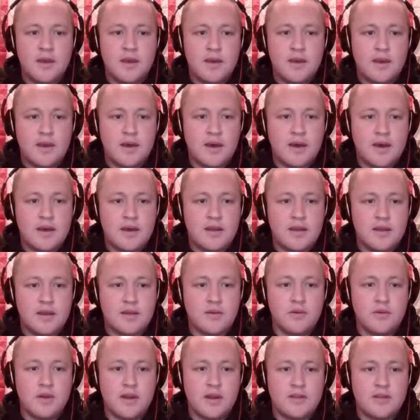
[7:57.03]

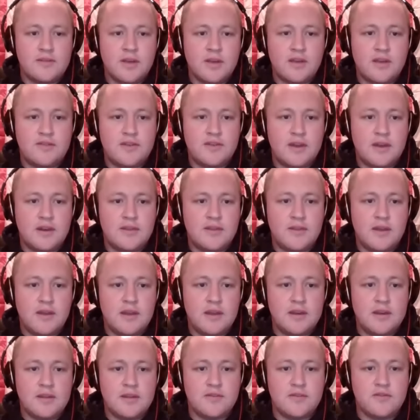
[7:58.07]
including a touchdown at the
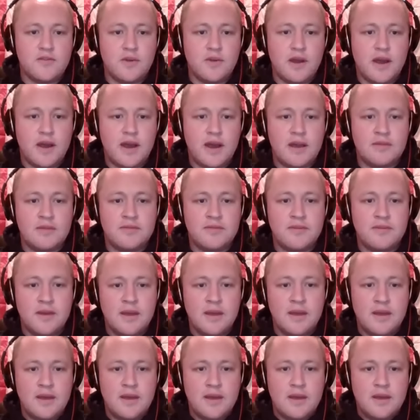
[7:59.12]
end of this drive.
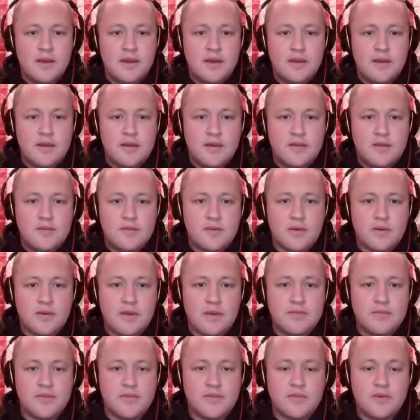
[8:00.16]
So
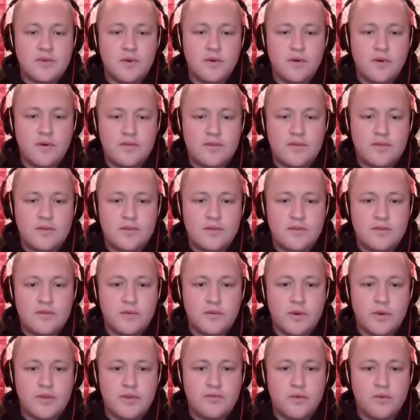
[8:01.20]
Clemson scores
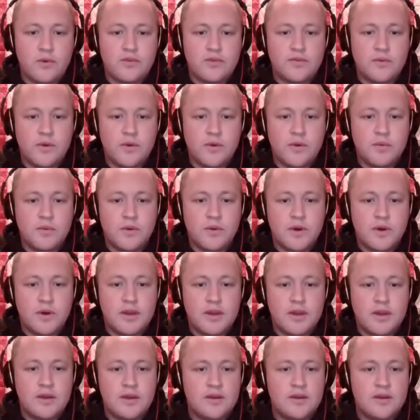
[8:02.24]
24-21.